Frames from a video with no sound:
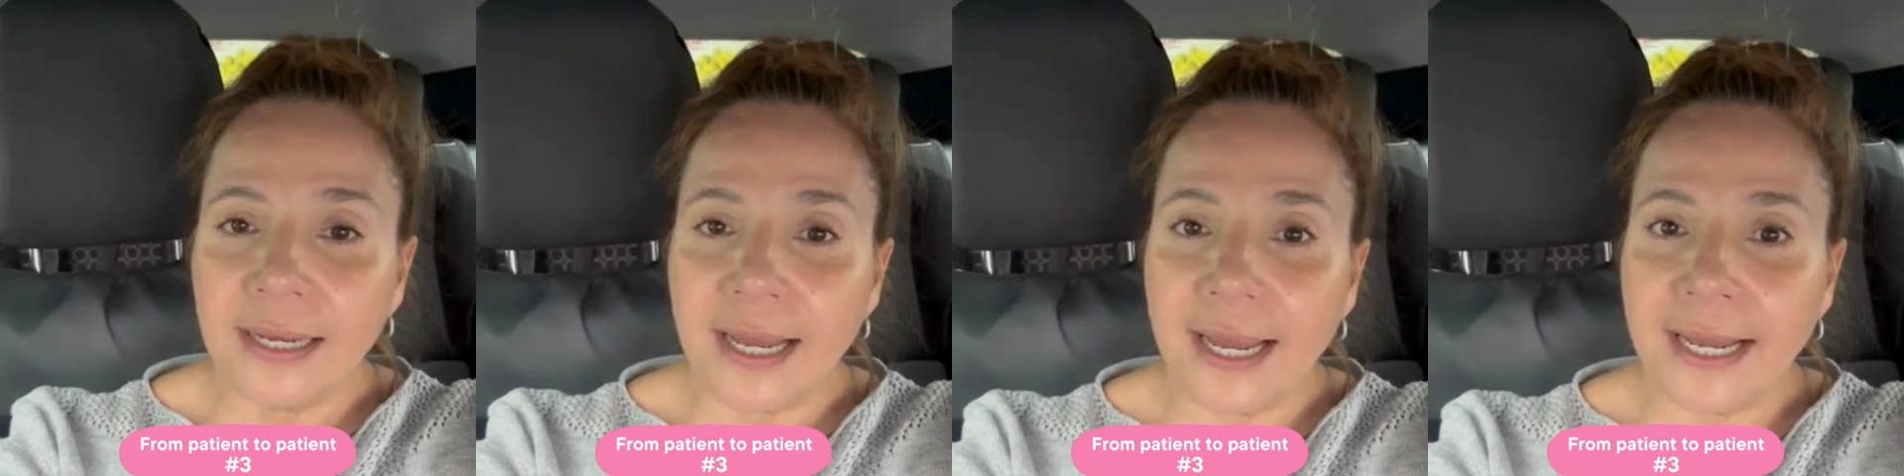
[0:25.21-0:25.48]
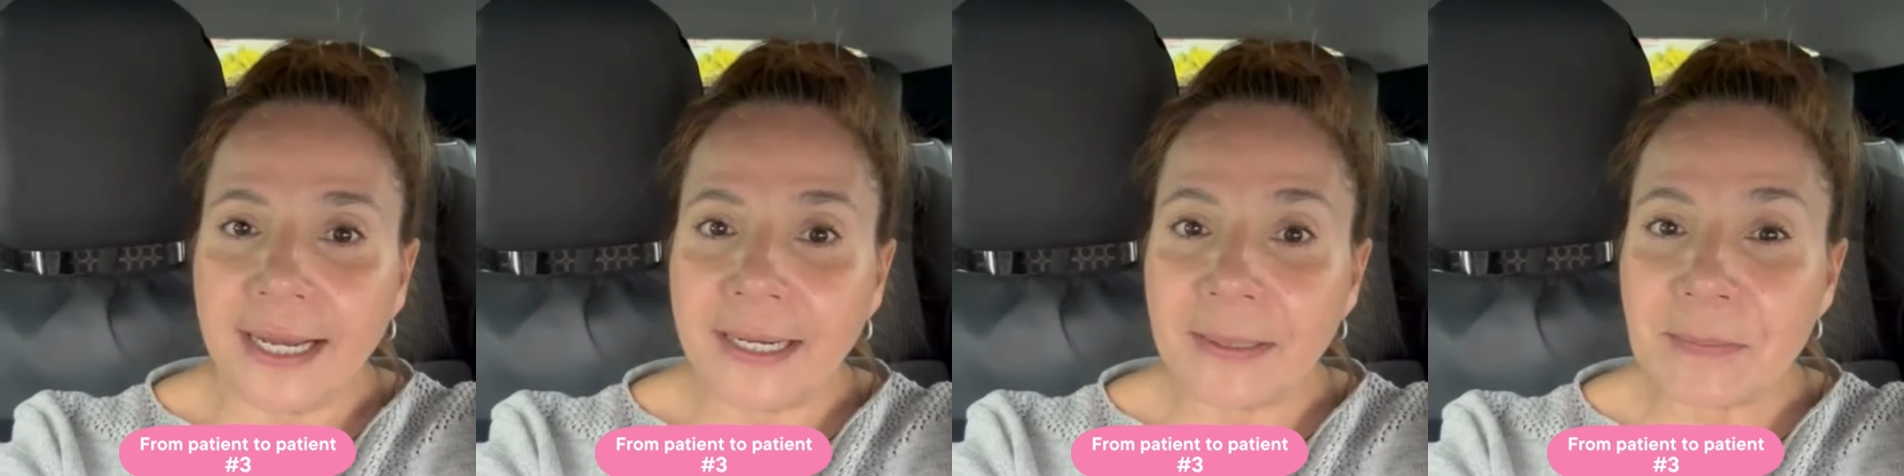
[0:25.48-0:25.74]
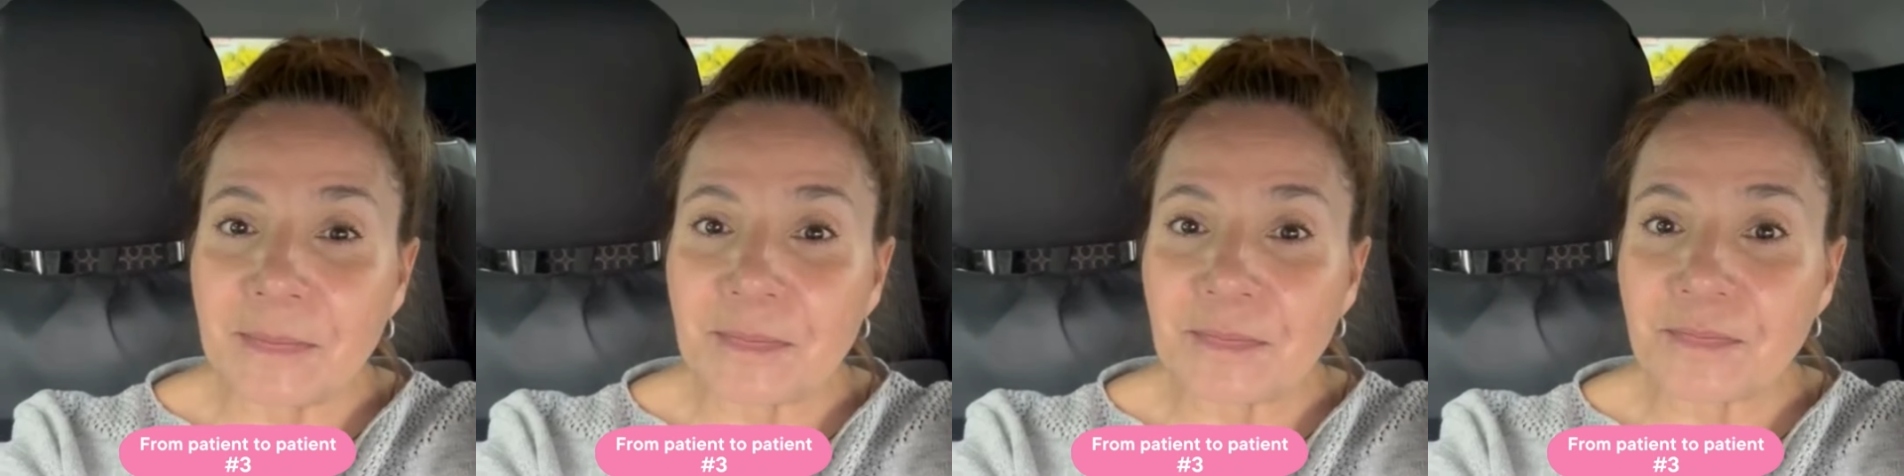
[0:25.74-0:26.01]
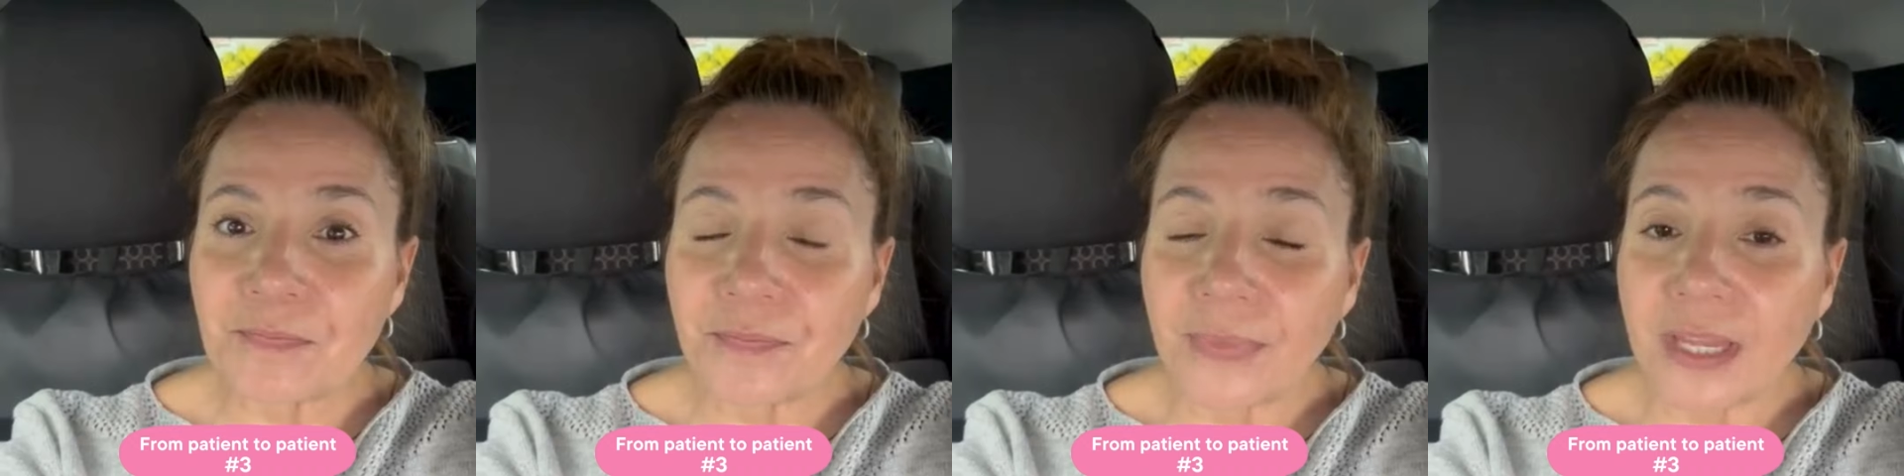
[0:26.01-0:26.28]
So
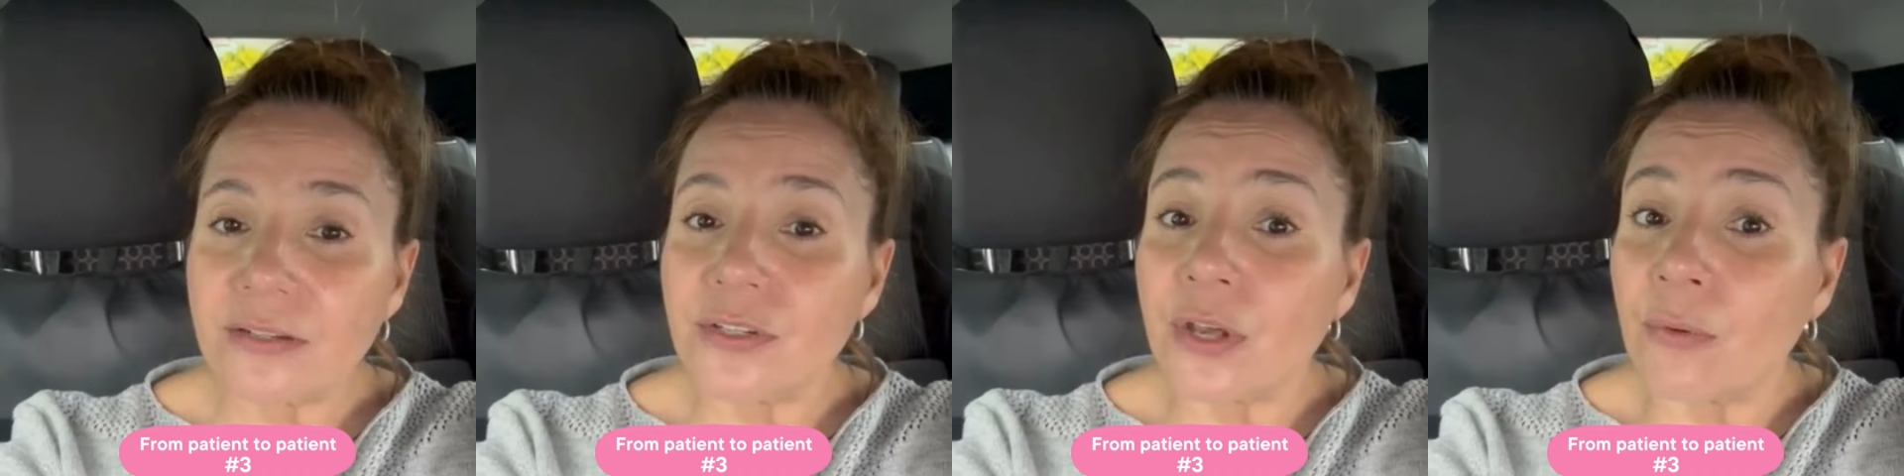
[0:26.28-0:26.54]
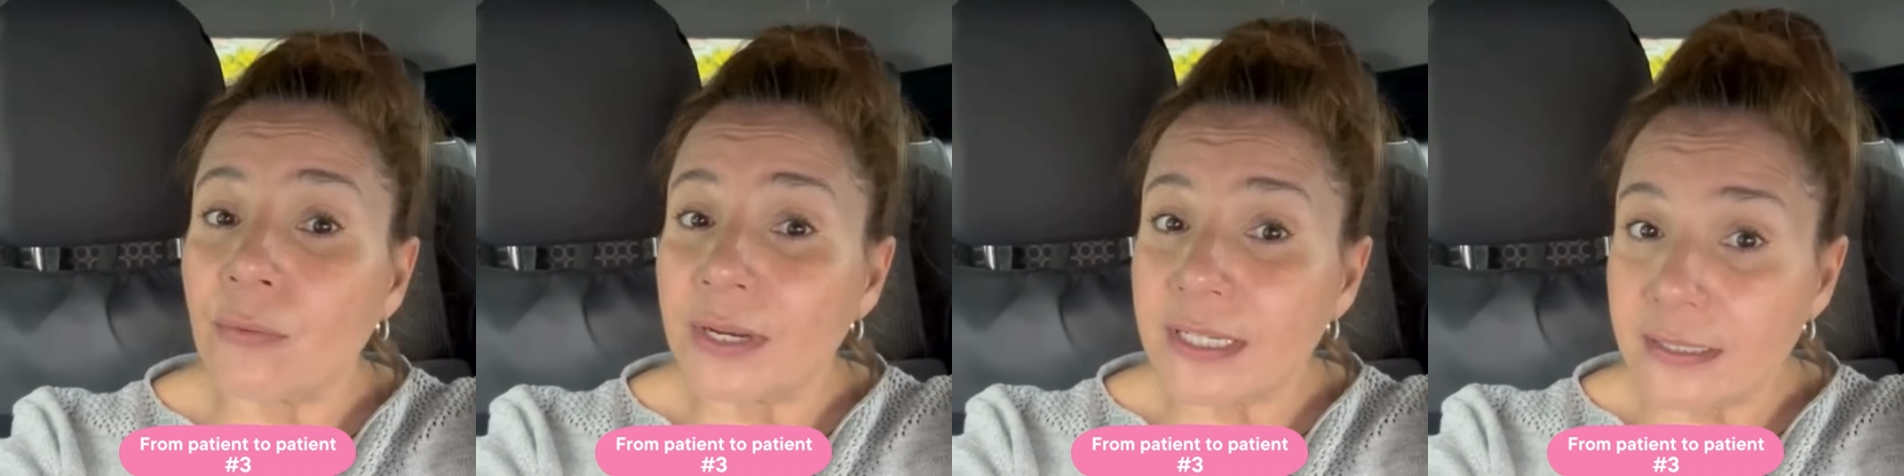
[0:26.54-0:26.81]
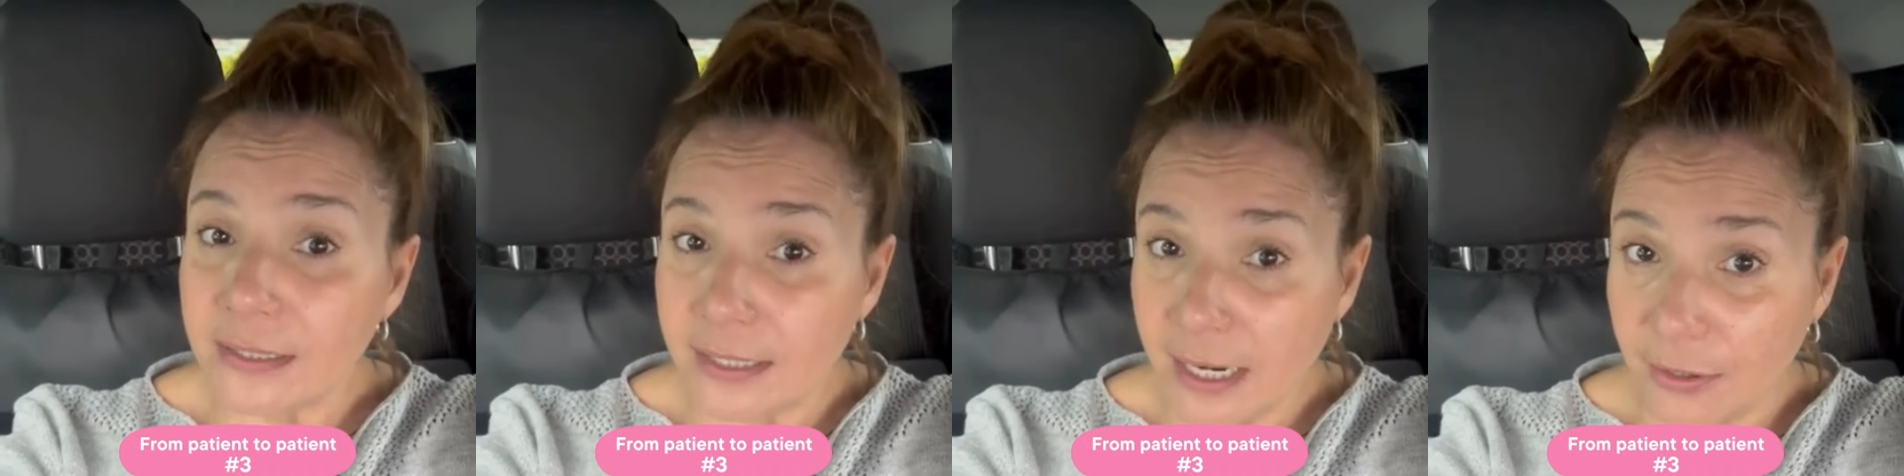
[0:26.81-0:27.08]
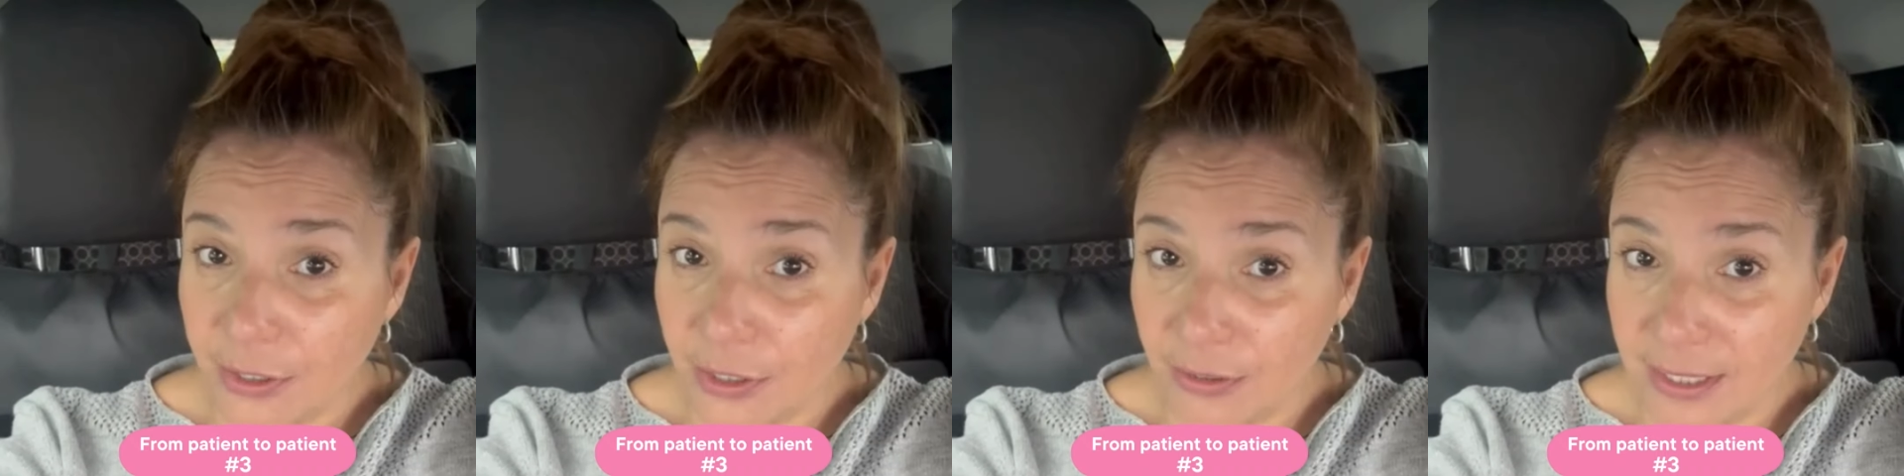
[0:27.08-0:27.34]
I wanted to
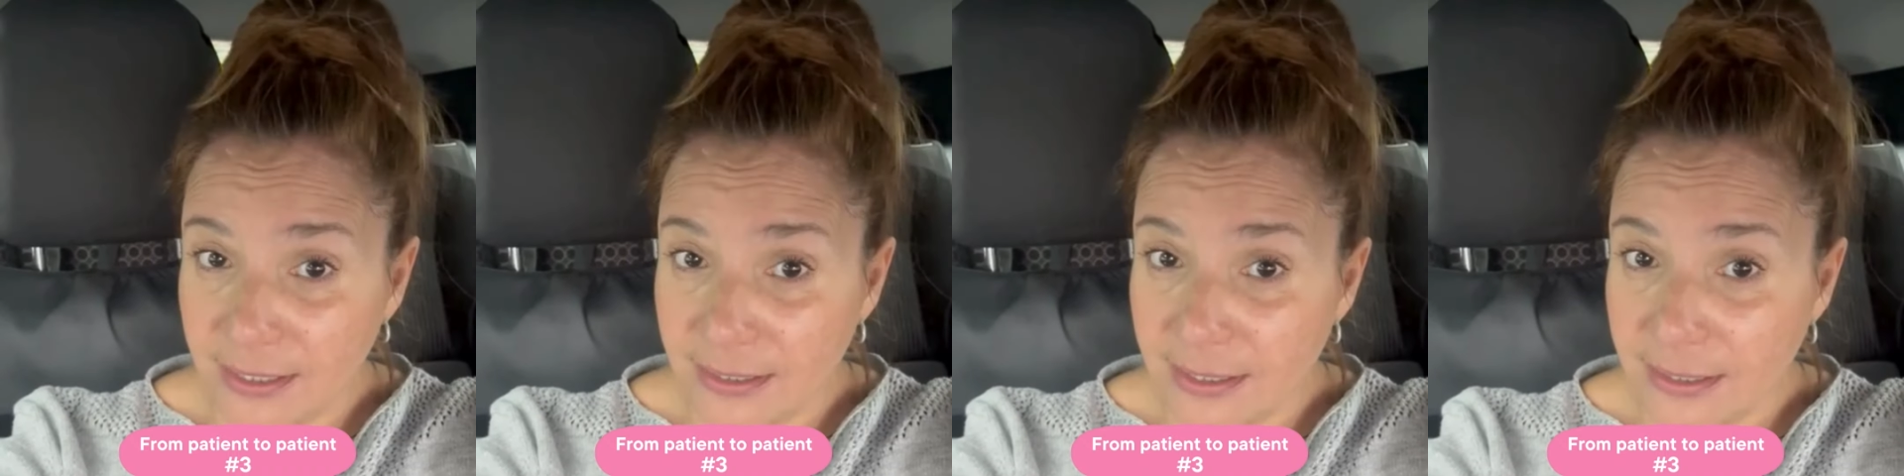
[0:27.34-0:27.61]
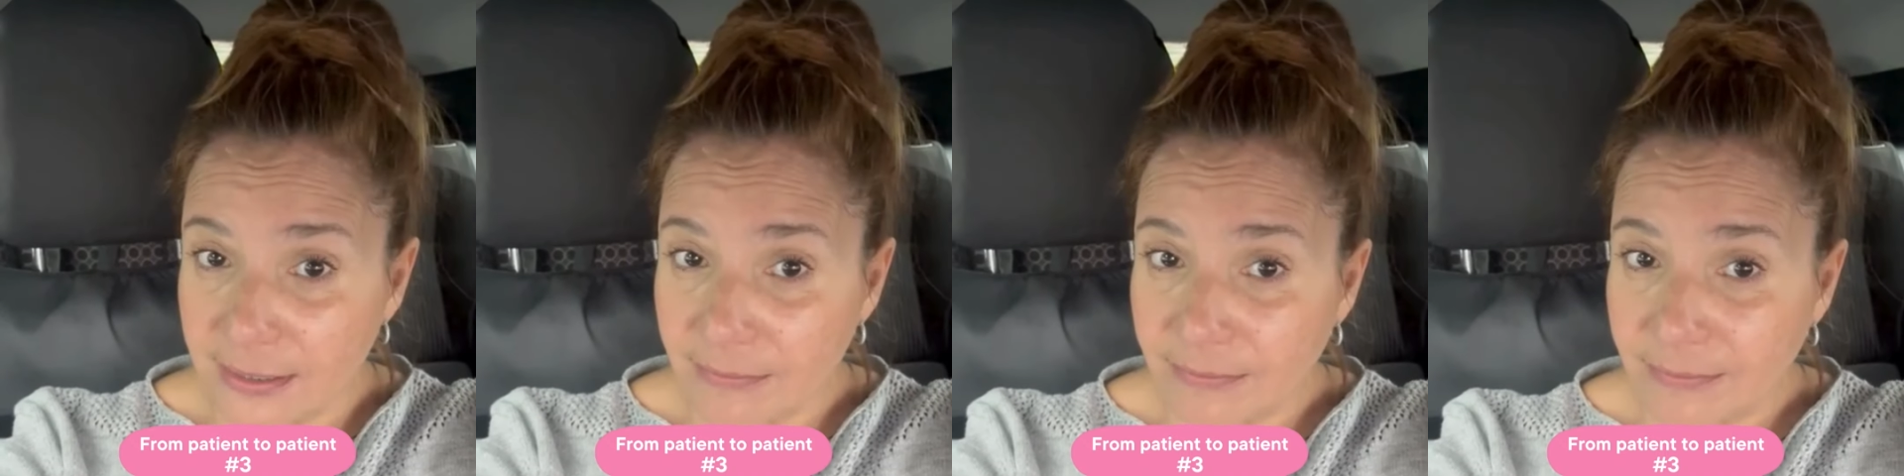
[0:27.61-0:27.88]
tell you this.